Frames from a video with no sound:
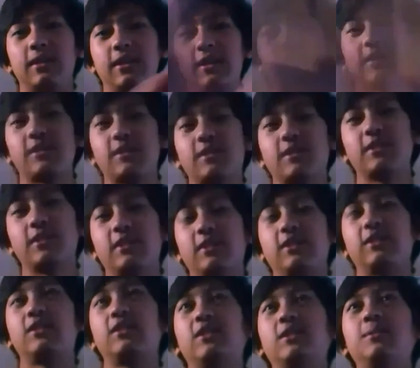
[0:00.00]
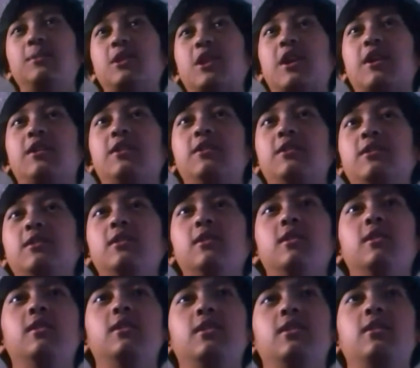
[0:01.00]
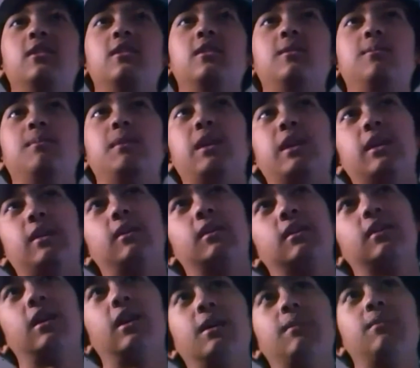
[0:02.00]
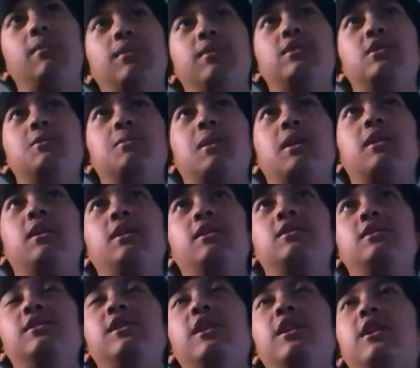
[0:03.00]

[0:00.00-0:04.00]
this YouTube channel, meeting up with Japan Easy